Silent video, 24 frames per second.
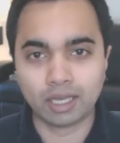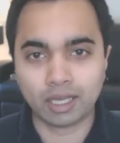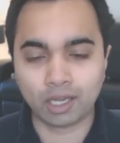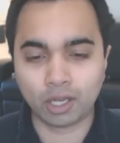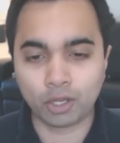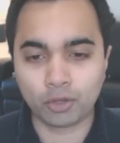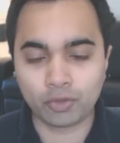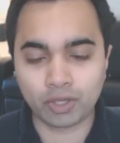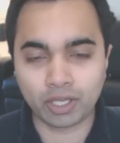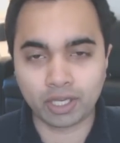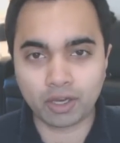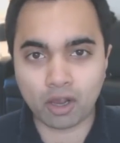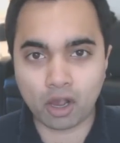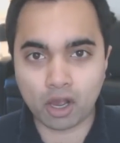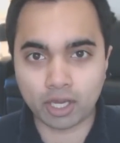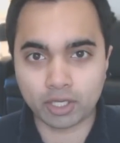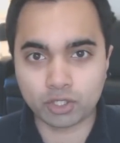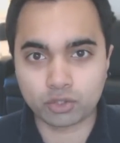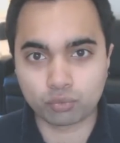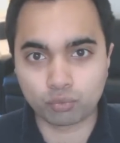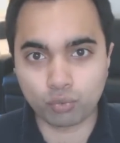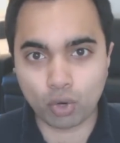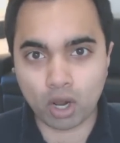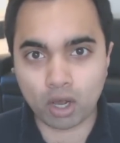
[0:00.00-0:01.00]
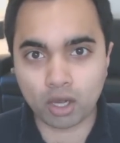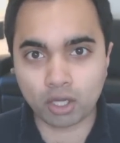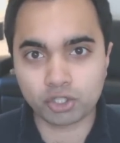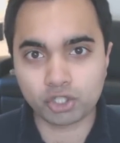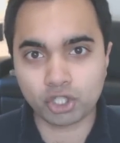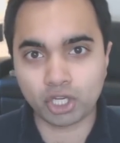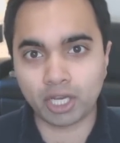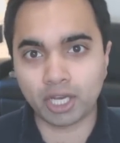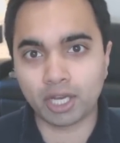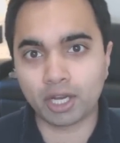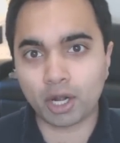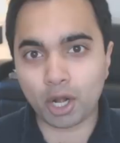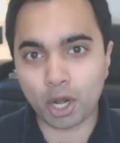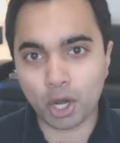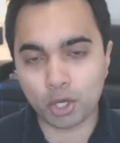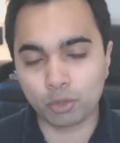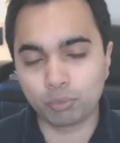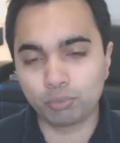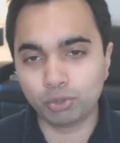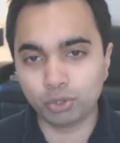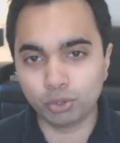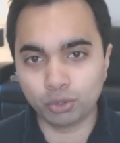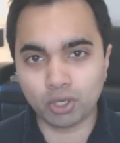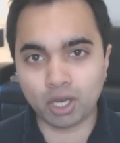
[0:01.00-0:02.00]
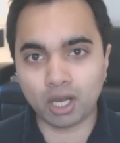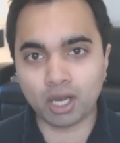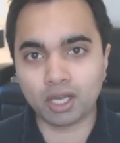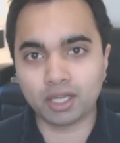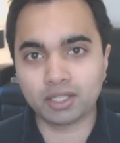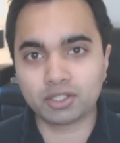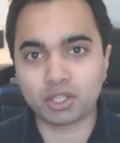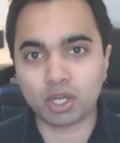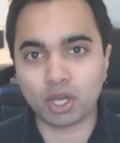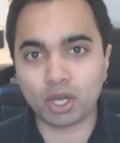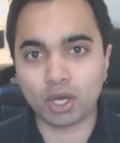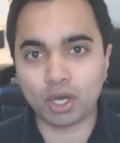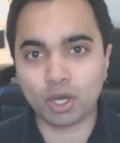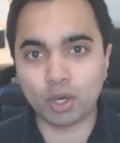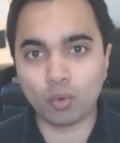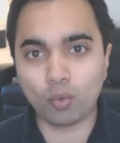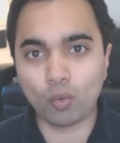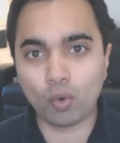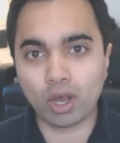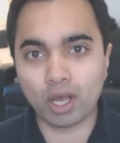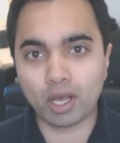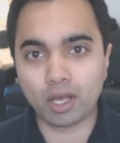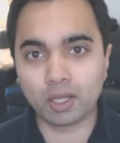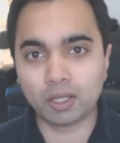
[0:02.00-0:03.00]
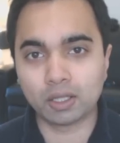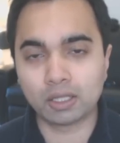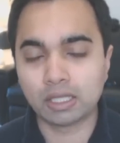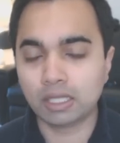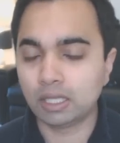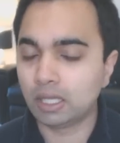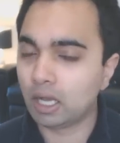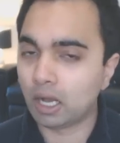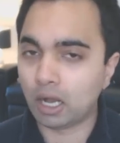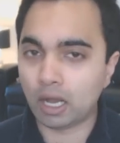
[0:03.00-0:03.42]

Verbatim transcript: Hello there guys, Raj here. I Hope you guys are well.